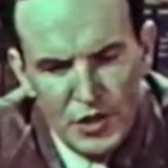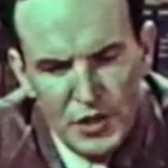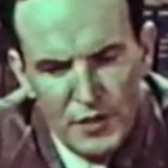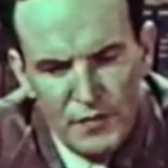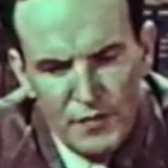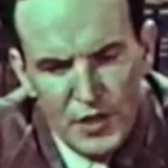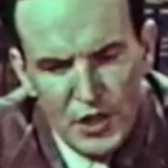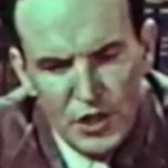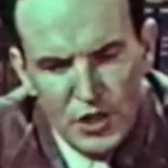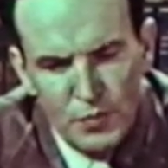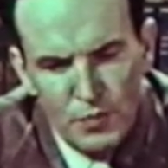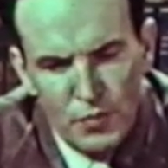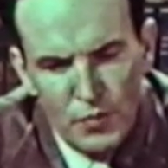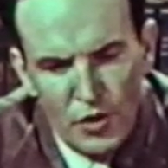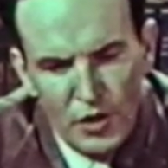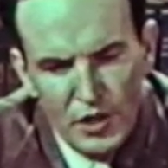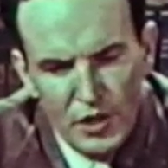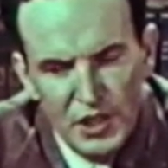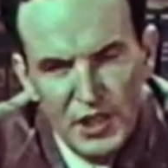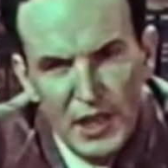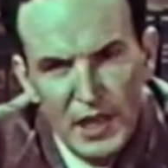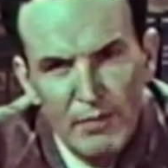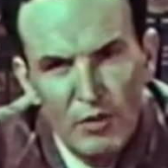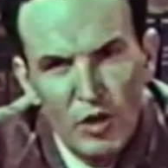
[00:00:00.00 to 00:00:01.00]
of this book
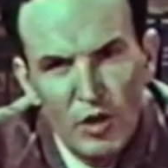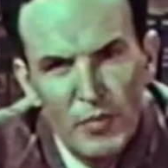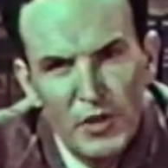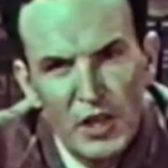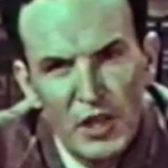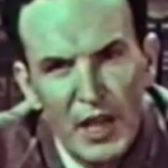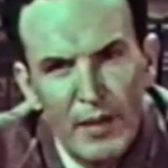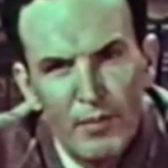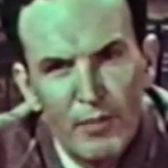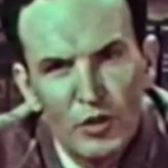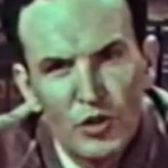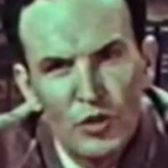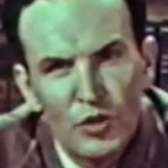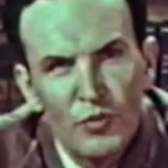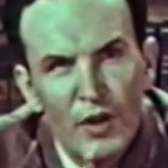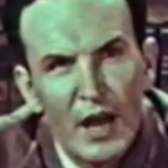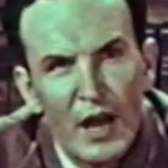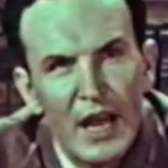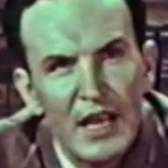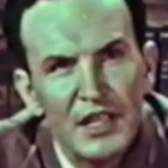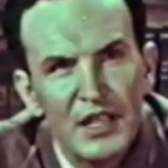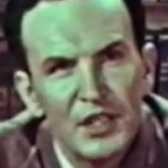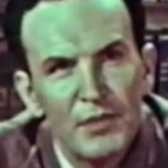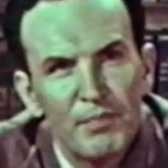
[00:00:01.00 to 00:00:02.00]
seem to be able to
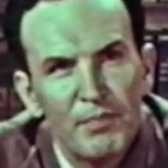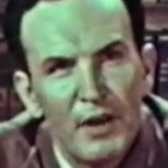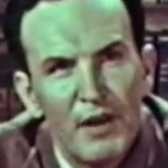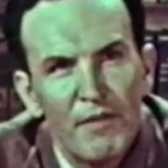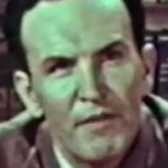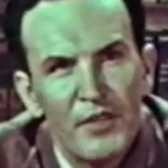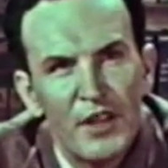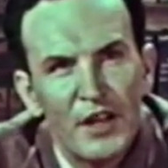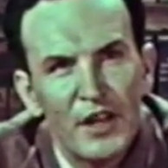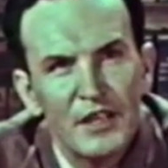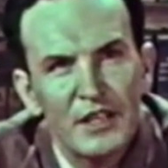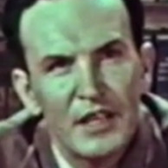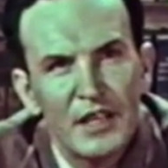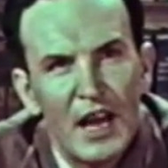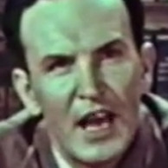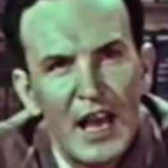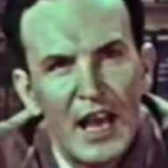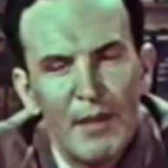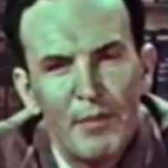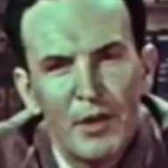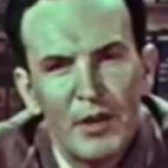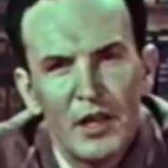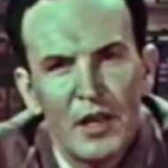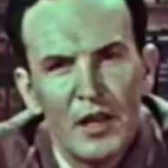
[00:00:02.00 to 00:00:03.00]
rise above their
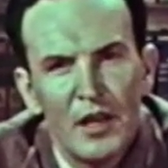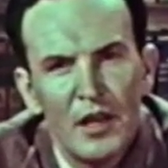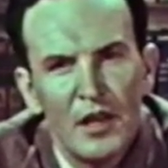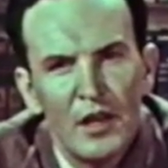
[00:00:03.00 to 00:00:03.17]
time and